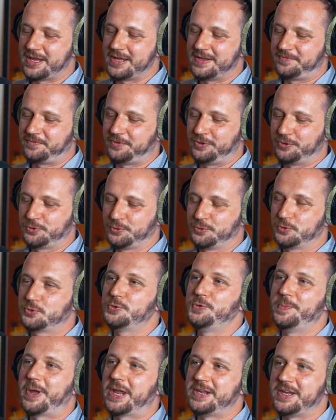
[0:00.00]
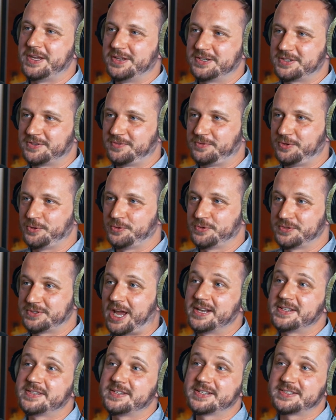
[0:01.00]
if you do too many interviews
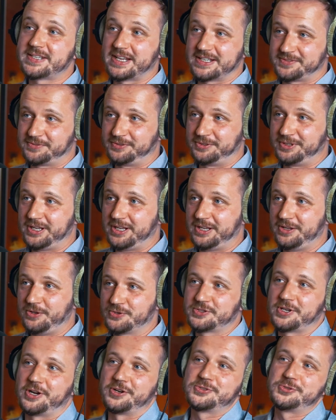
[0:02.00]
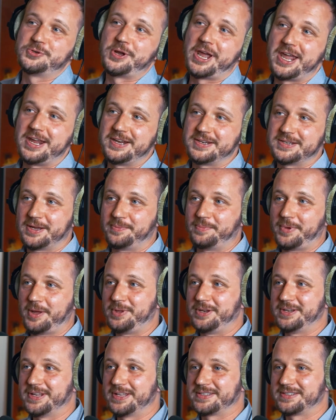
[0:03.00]
unsuccessfully, you start to hate them. I
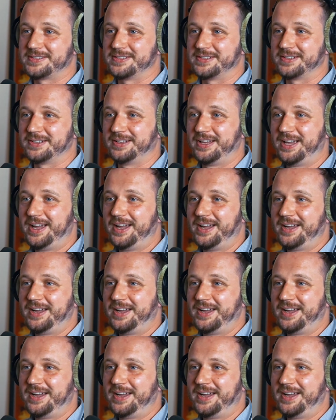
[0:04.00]
mean, that's the.